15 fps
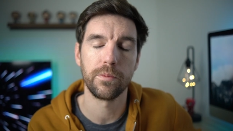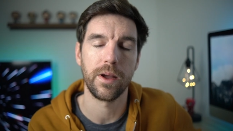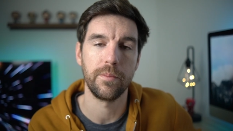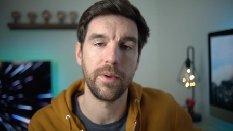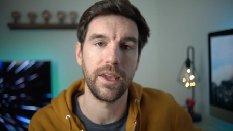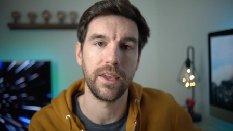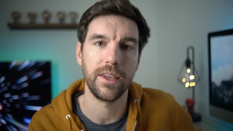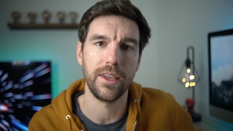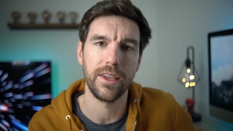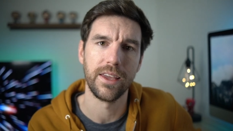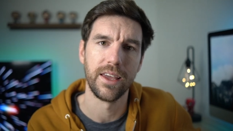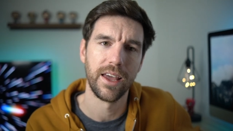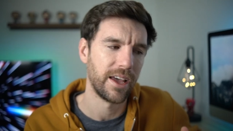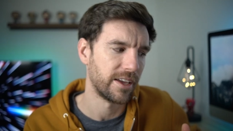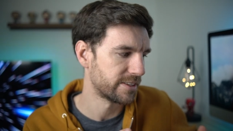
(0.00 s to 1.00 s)
by Meike,
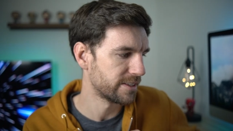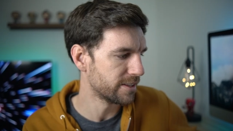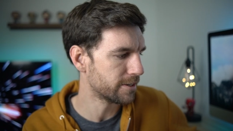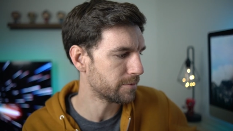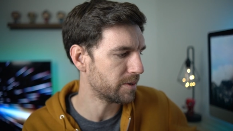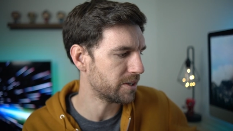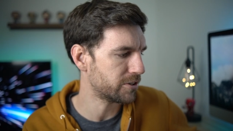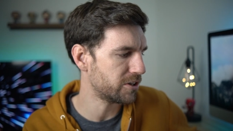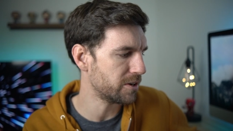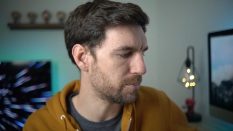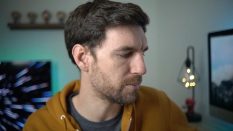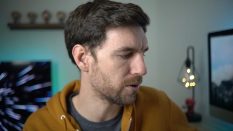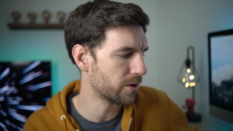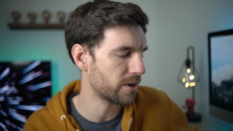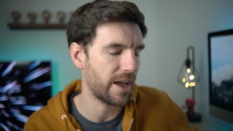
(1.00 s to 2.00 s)
is a little bit
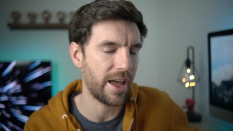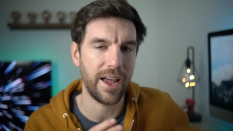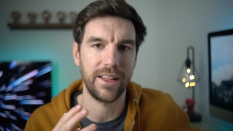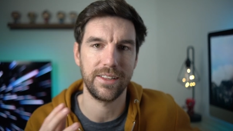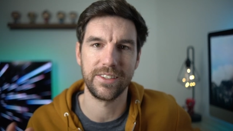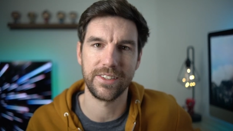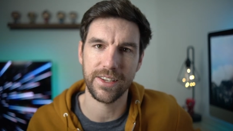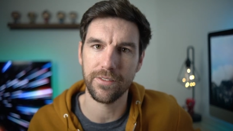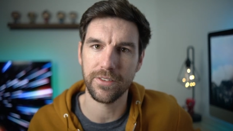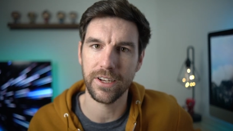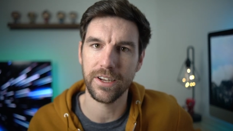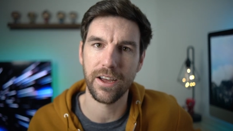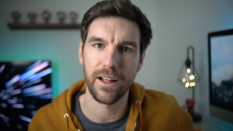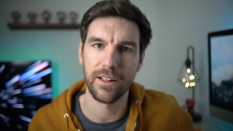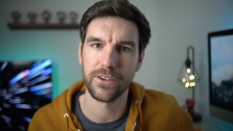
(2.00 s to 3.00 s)
cheaper at
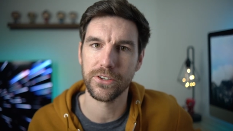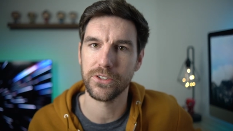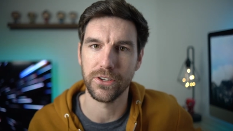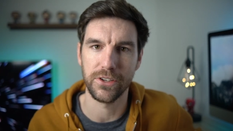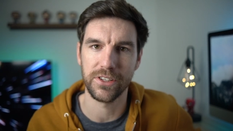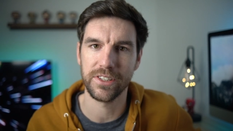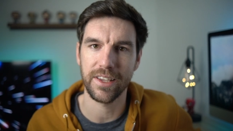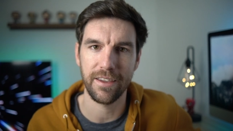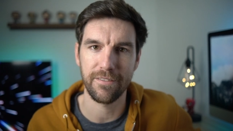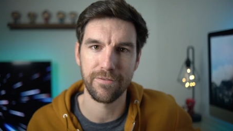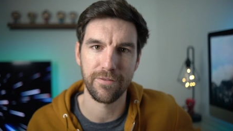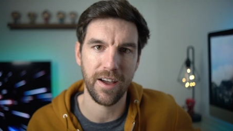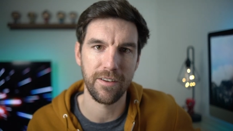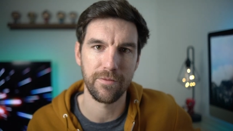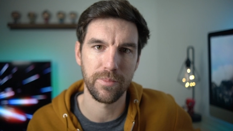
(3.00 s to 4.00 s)
$70, so you save
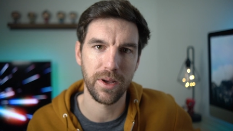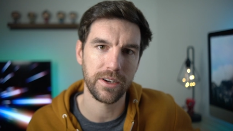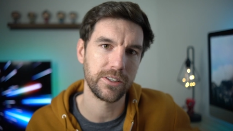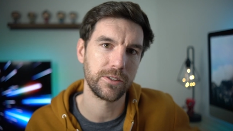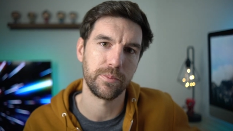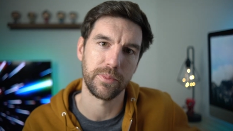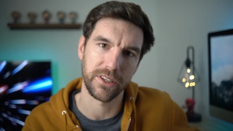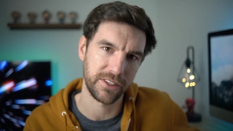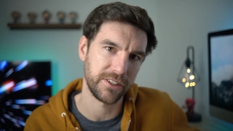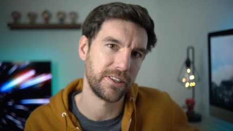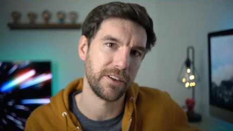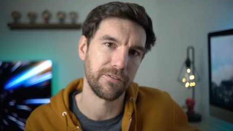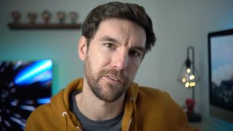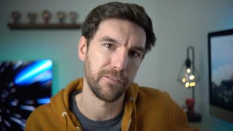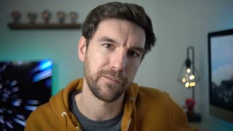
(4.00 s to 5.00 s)
$5, but it's a
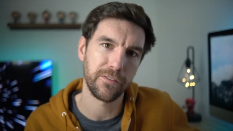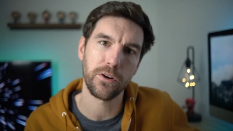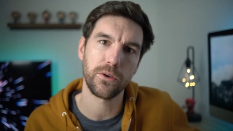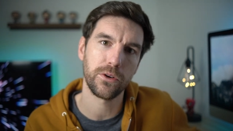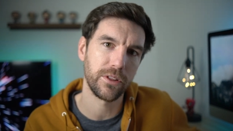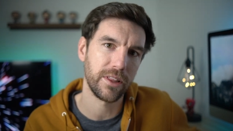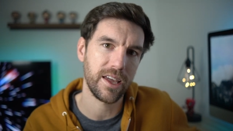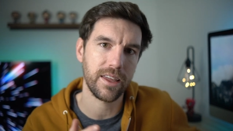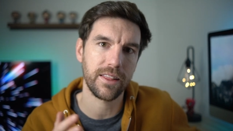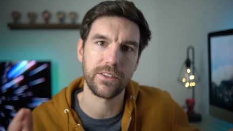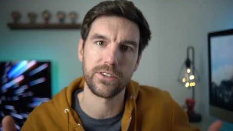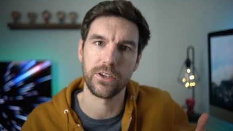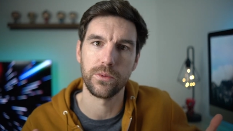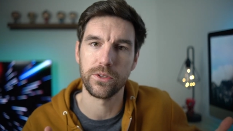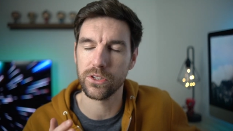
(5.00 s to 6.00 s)
different focal length,
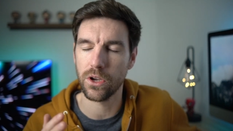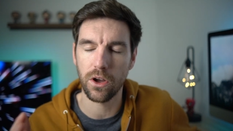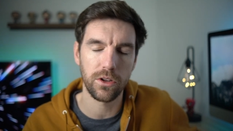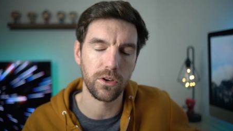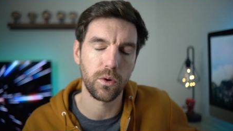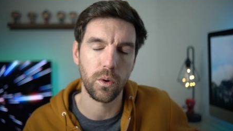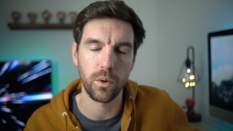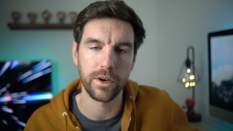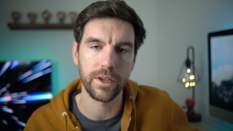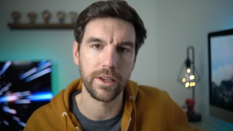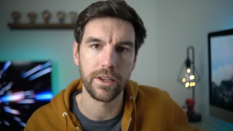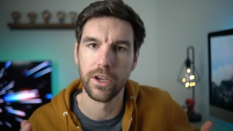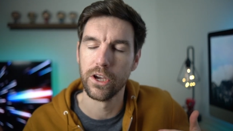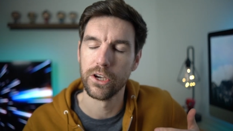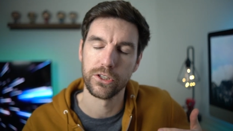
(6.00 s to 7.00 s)
so it's all
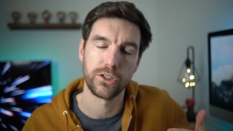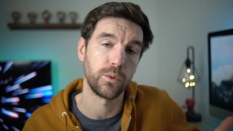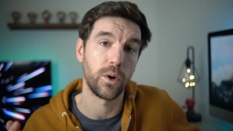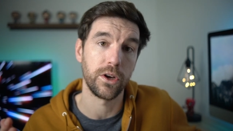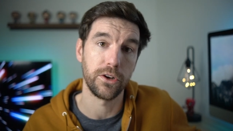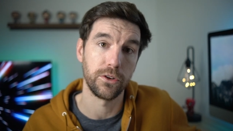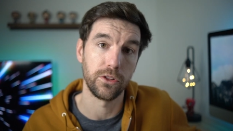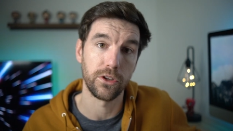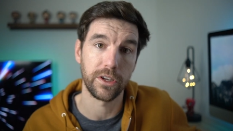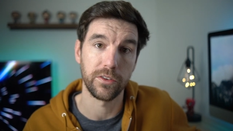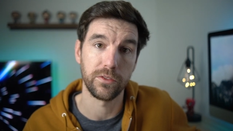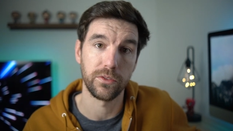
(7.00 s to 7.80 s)
according to what you're looking